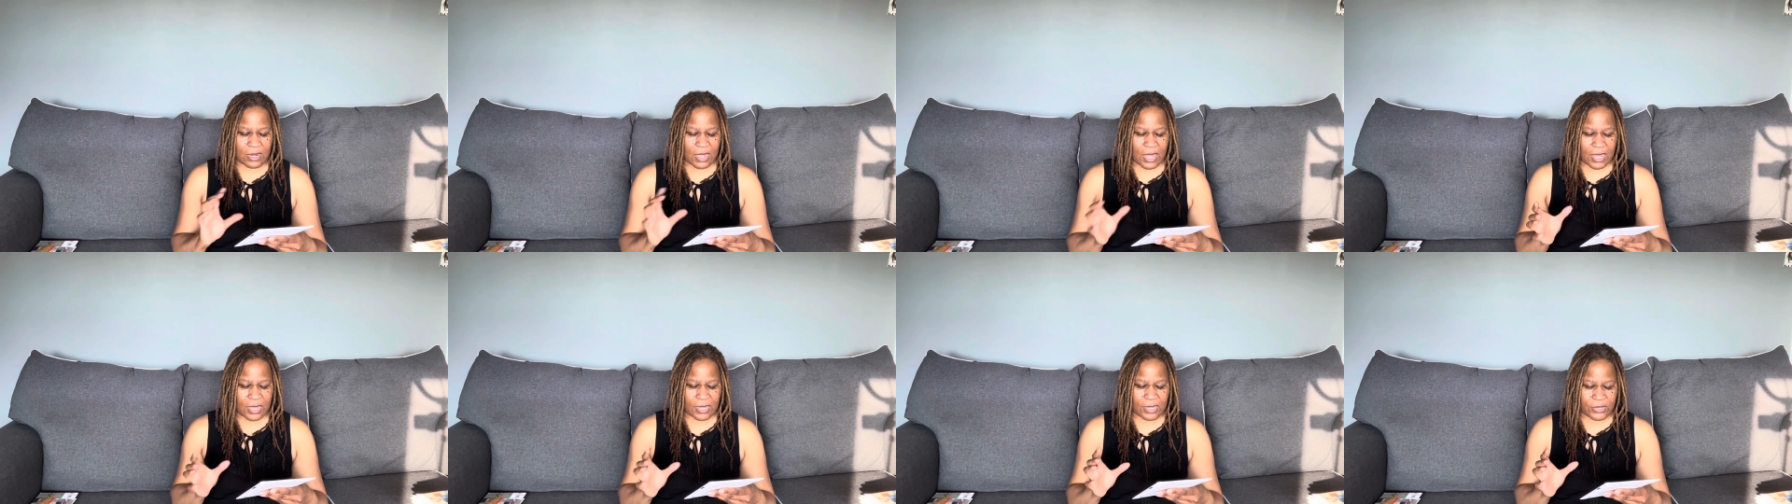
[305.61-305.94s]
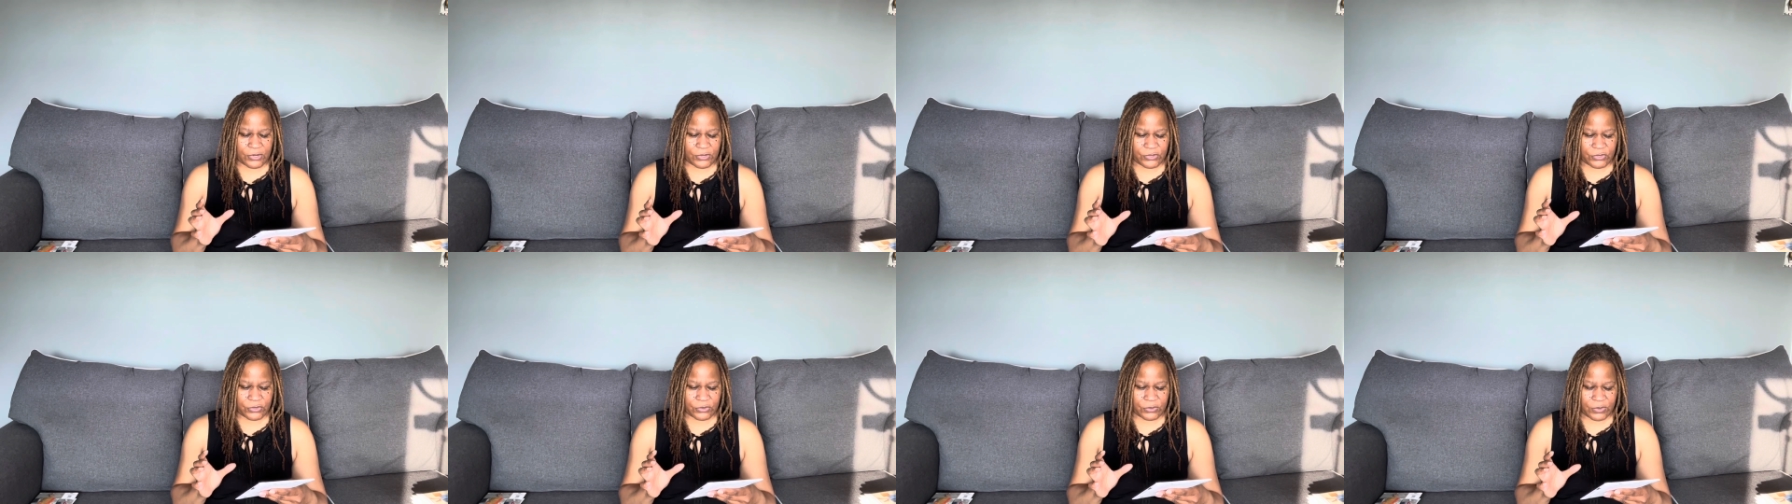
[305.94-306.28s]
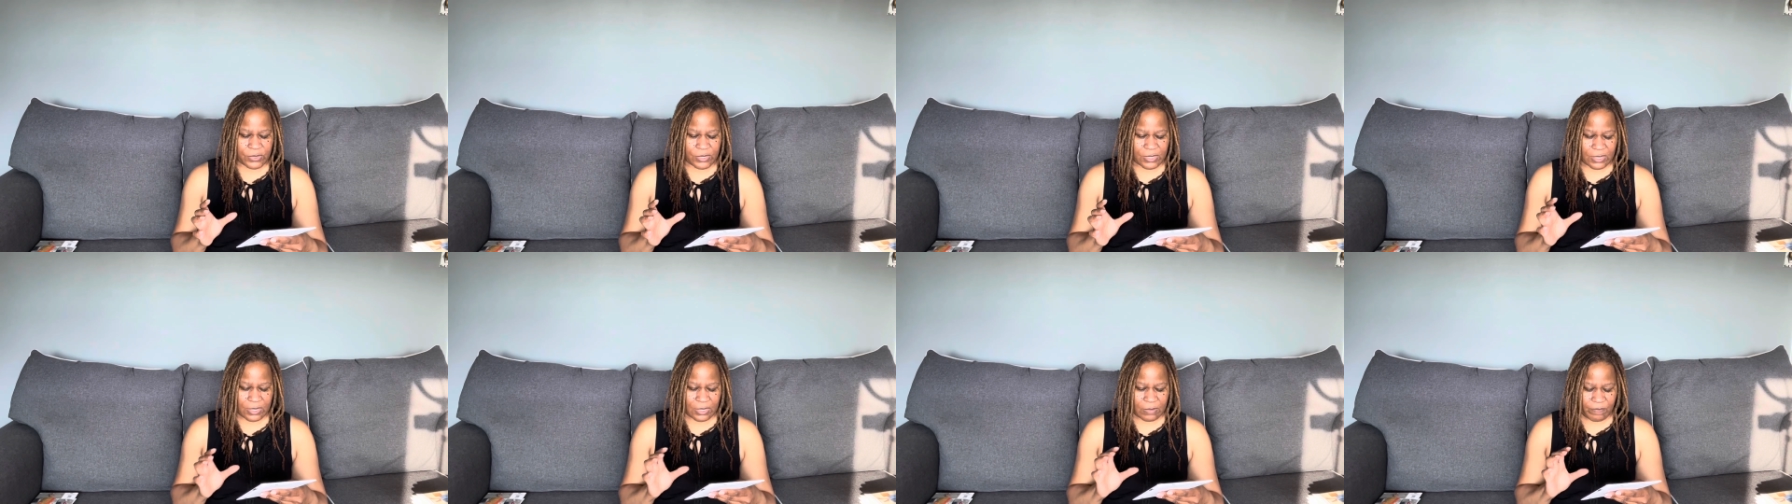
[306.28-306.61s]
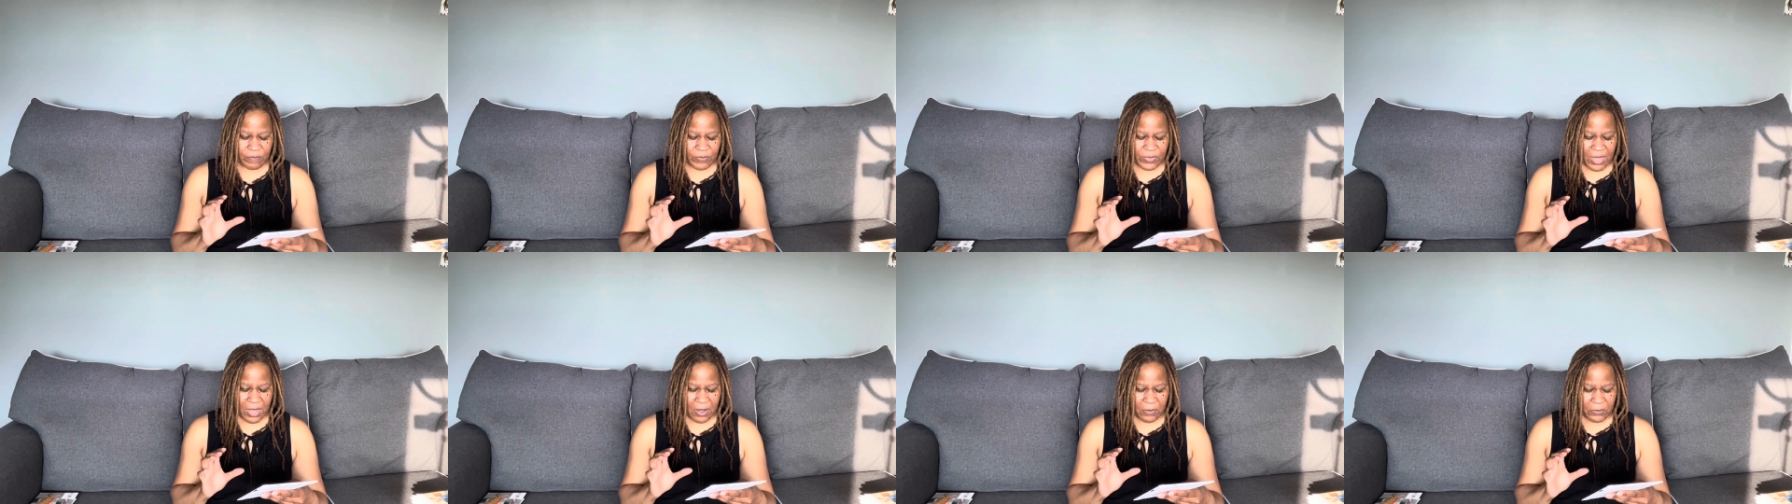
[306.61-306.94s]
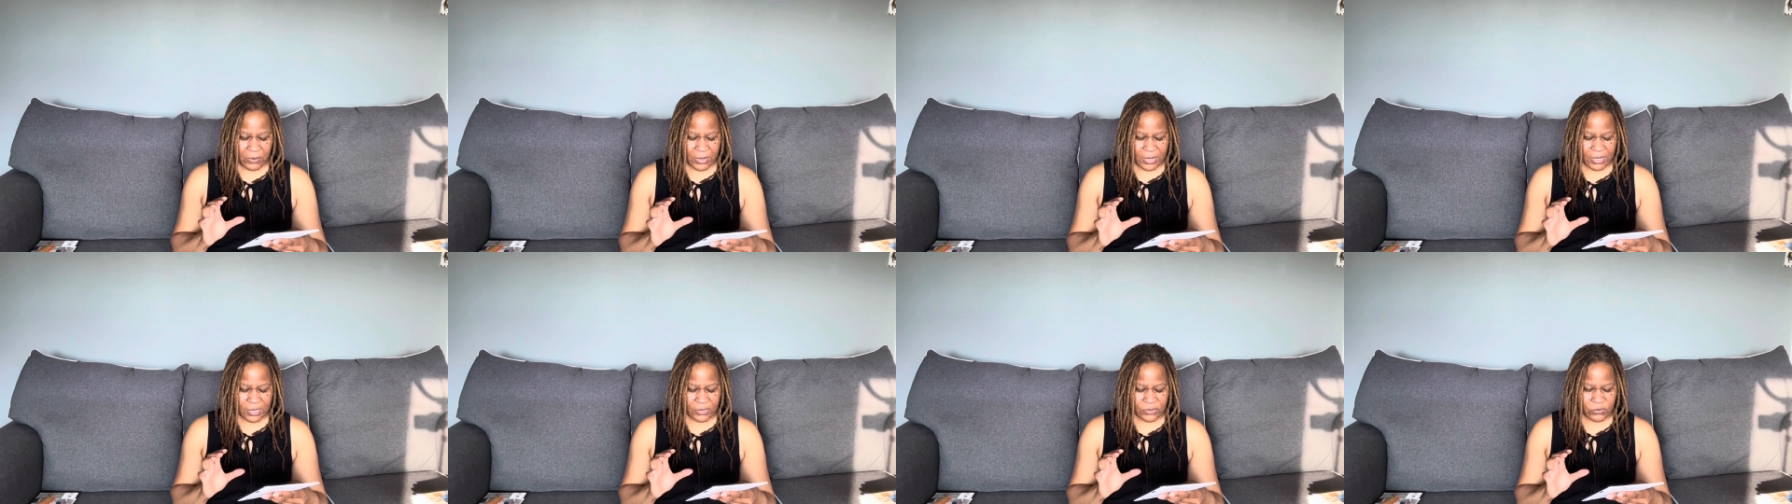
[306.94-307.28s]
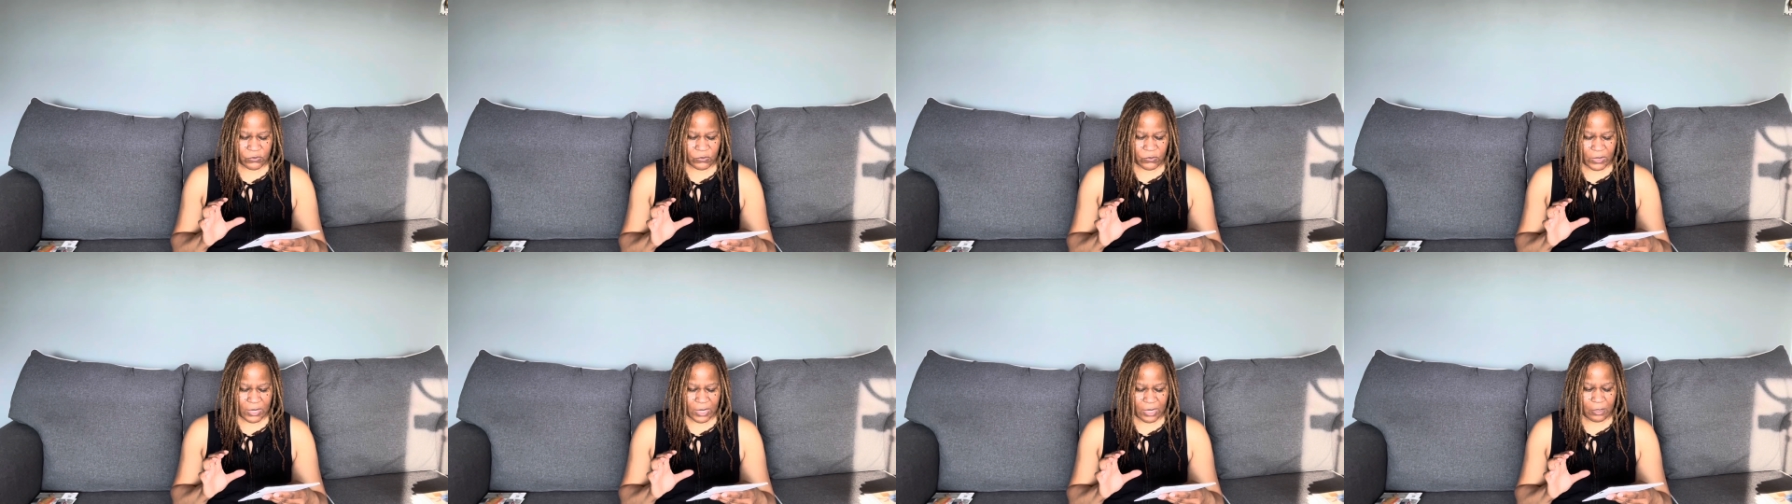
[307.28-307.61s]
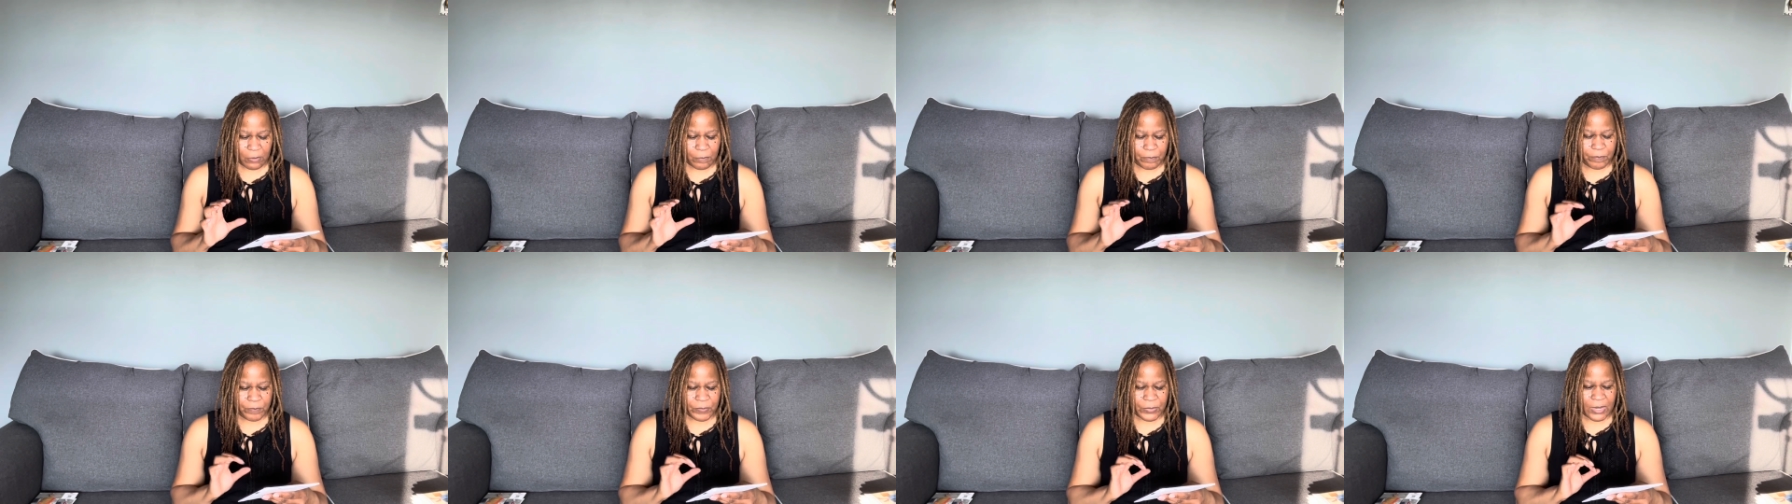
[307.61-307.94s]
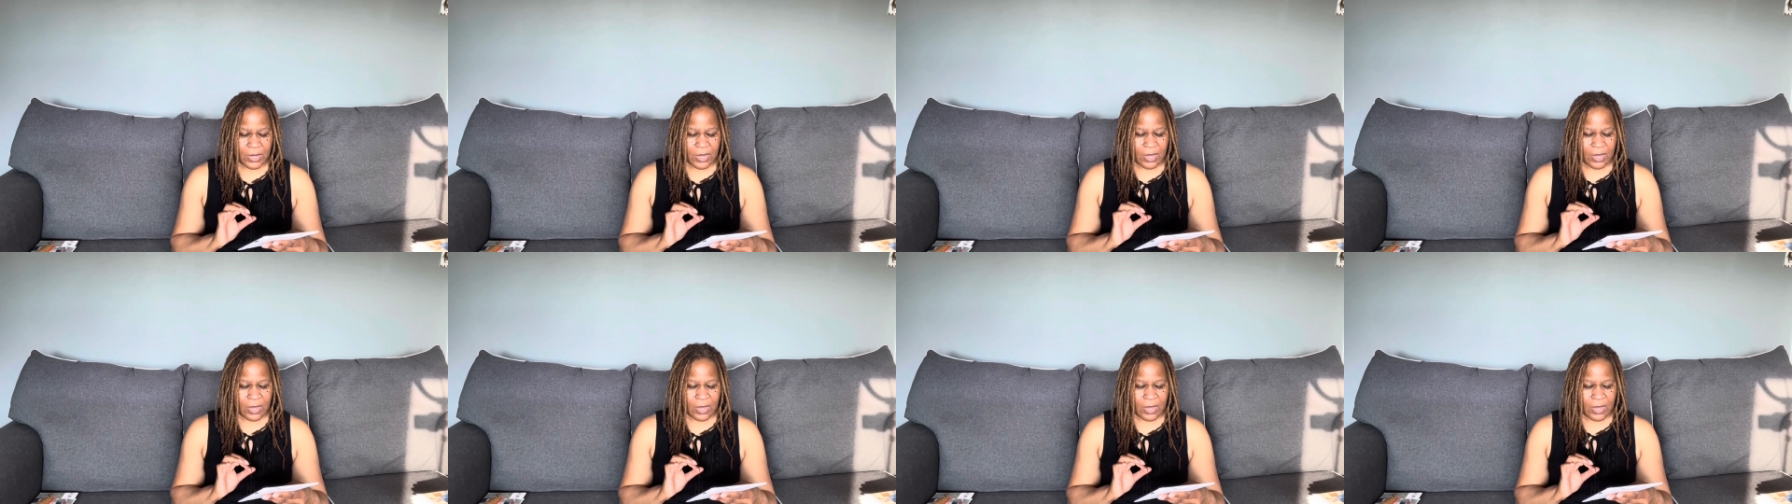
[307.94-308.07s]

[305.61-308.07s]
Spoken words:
I can do it that way as well.